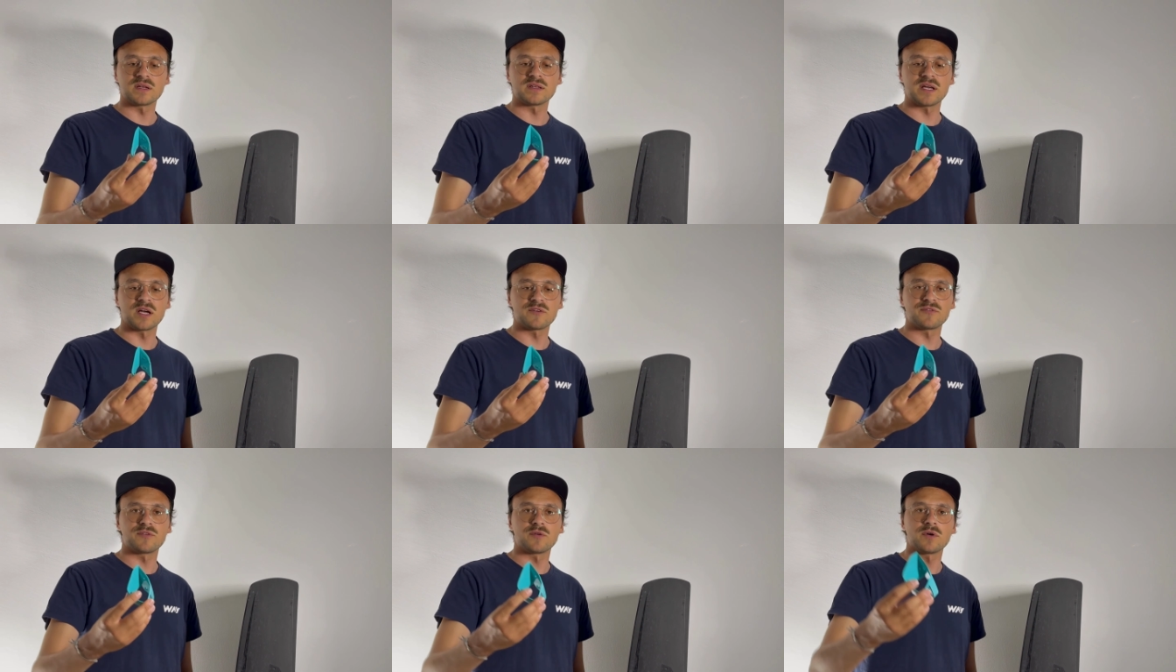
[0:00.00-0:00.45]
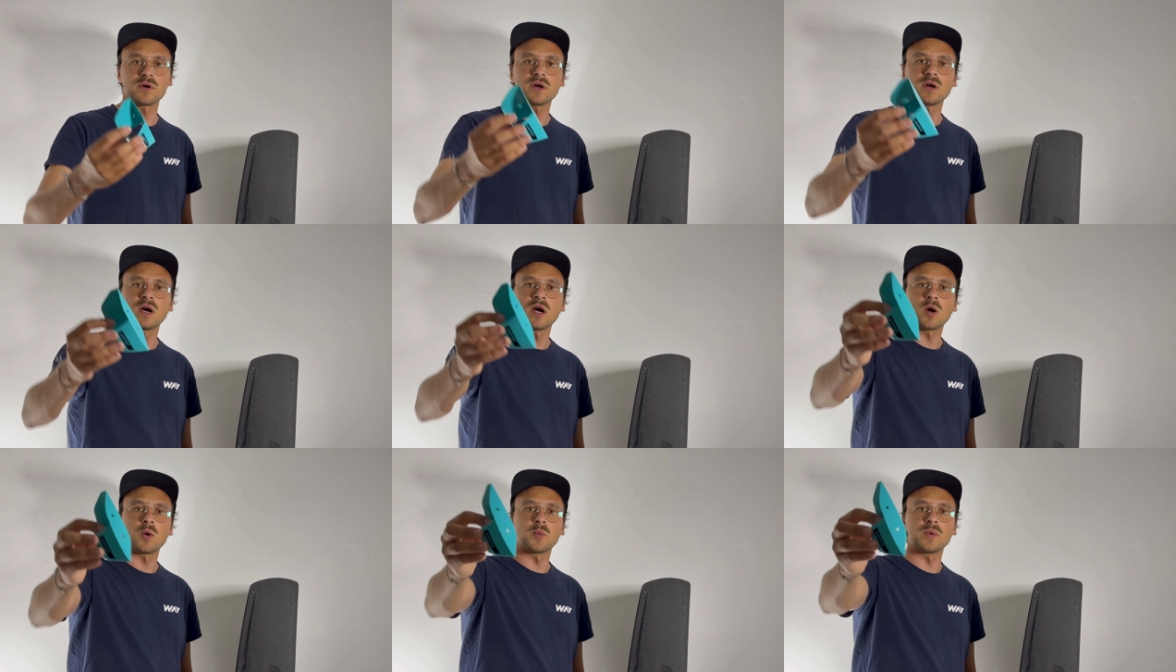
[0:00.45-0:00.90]
Therefore,
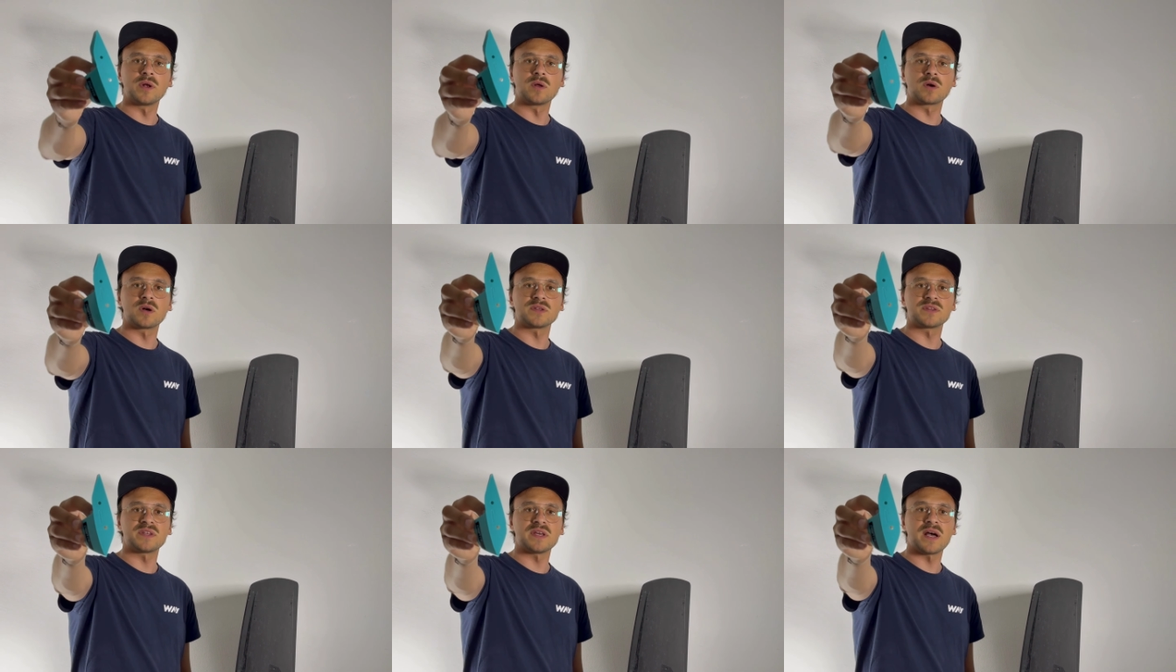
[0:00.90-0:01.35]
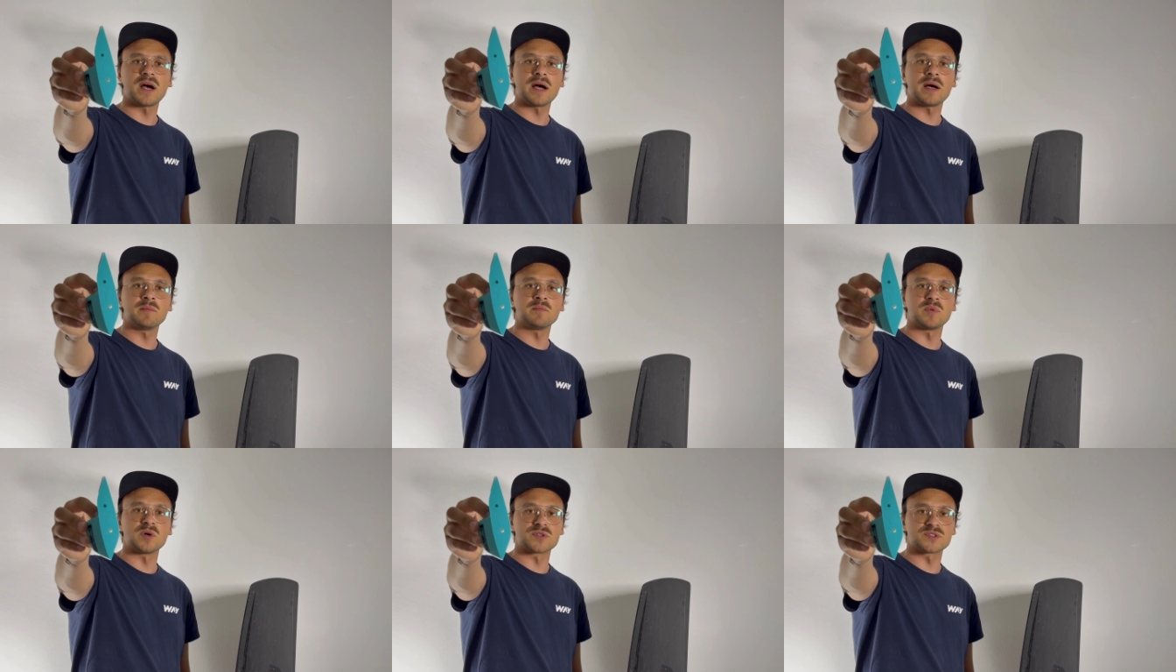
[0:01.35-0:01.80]
we look at the
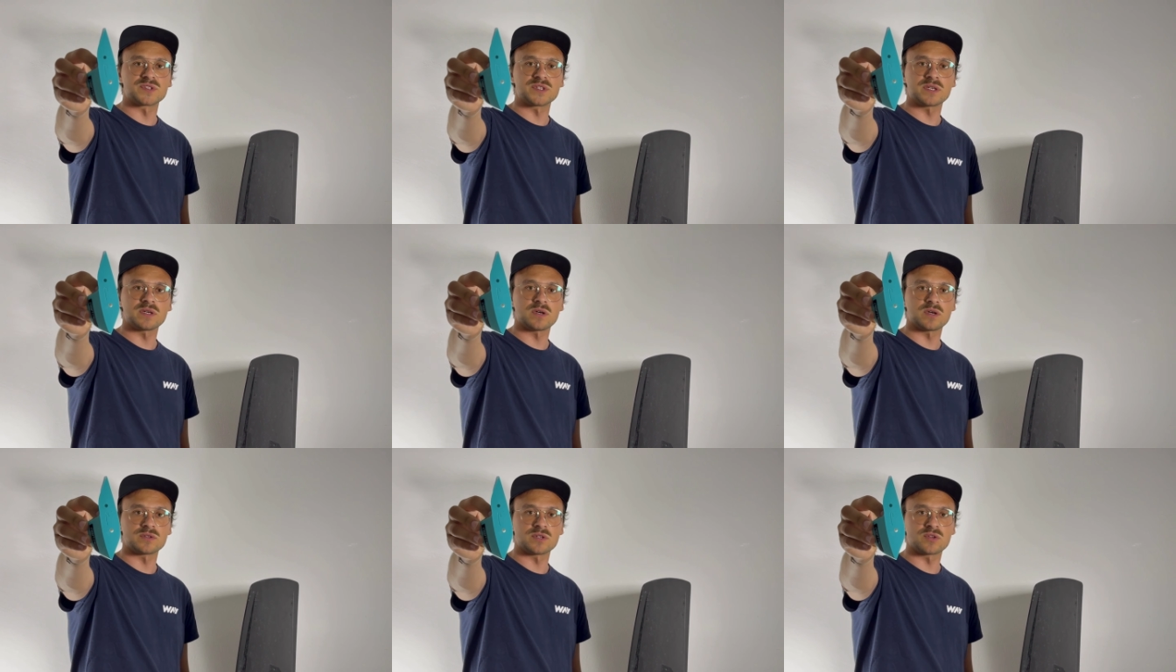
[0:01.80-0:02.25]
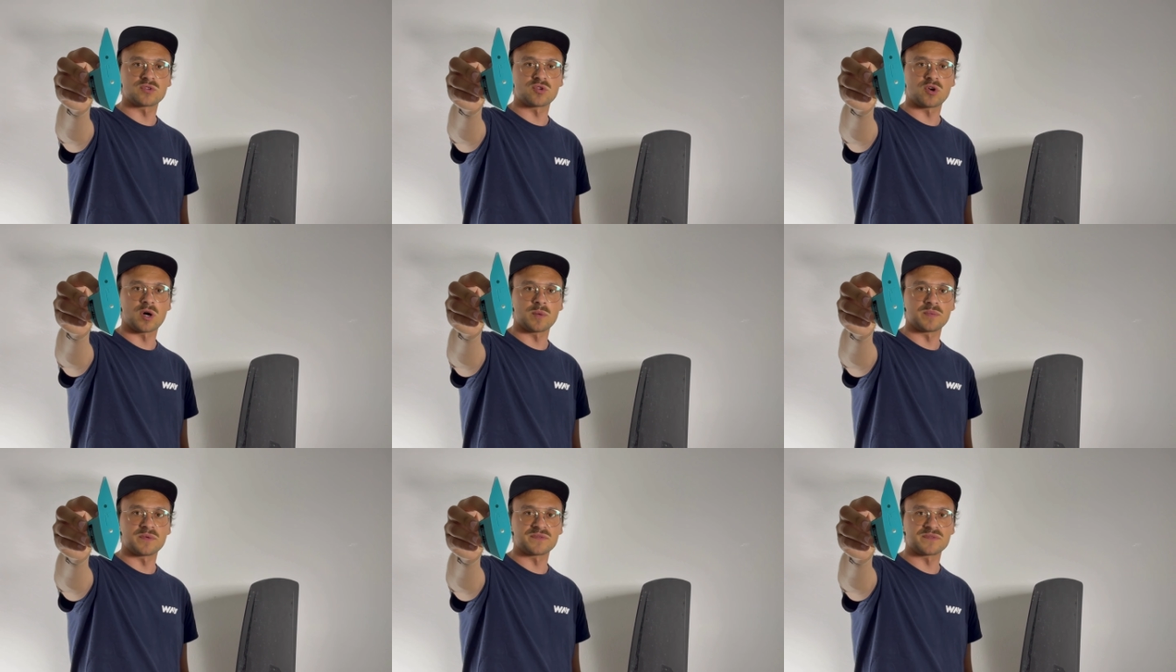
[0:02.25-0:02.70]
embossing on the
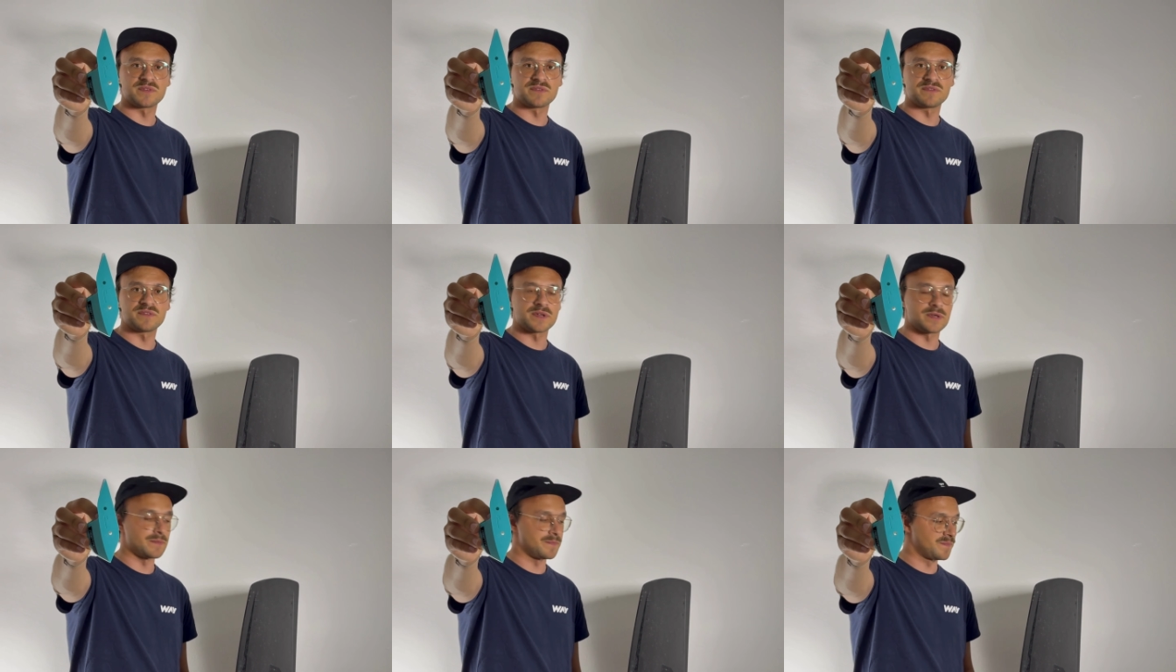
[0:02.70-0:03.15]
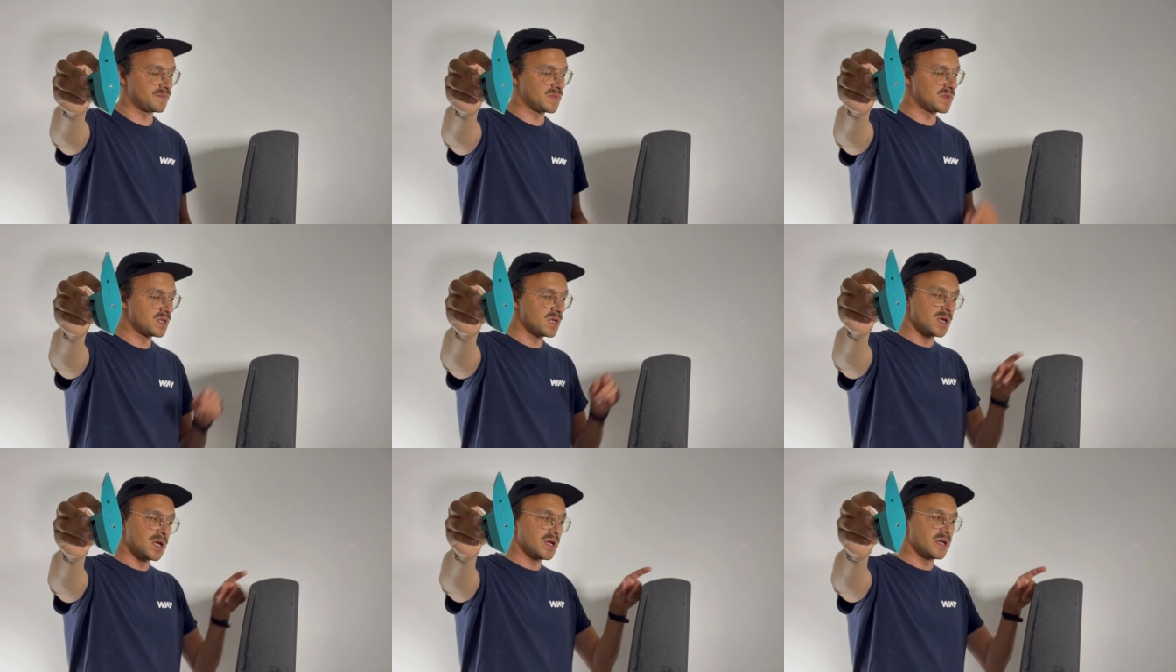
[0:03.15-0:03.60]
top of the fin.
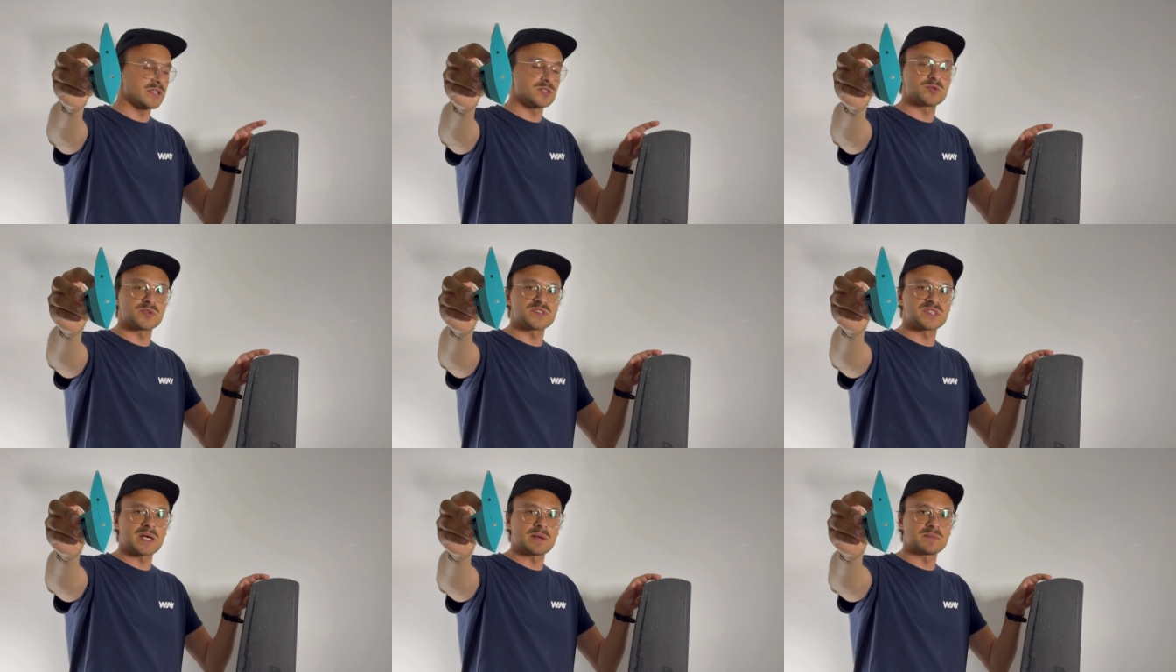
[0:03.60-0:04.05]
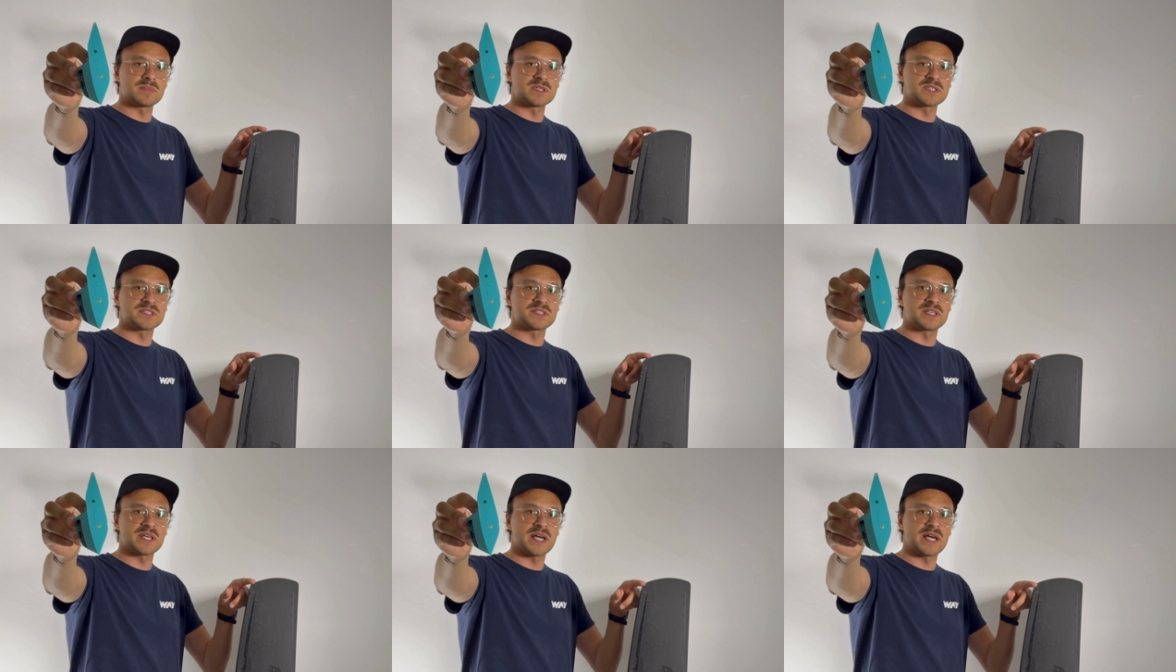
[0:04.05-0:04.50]
It
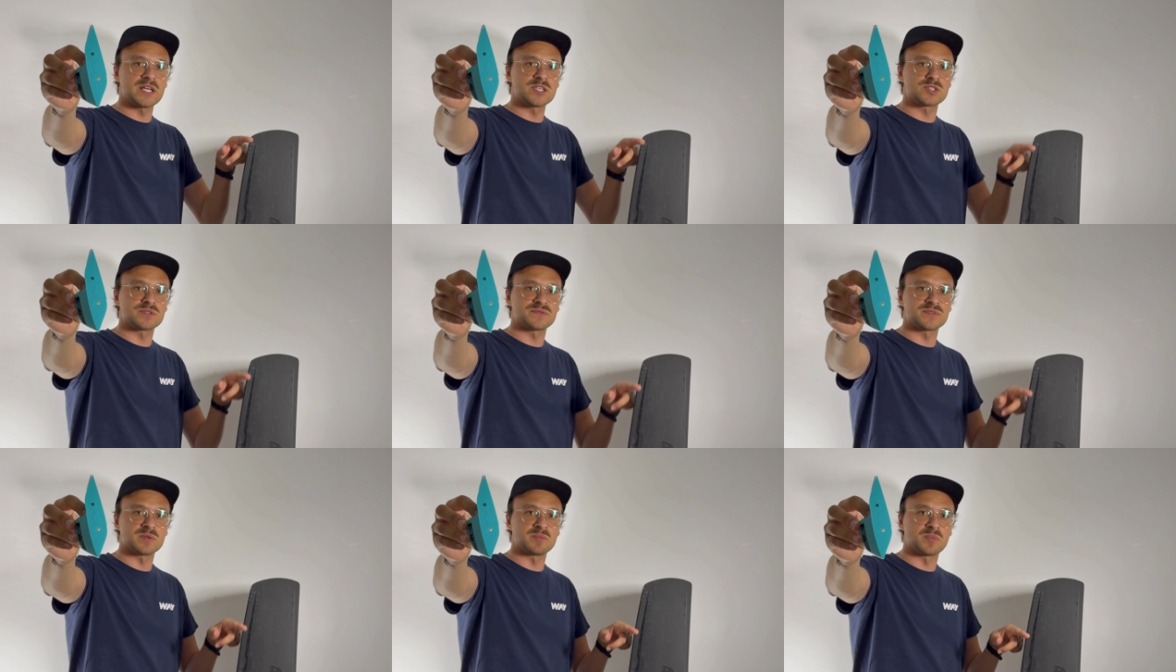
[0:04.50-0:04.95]
resembles the edge of the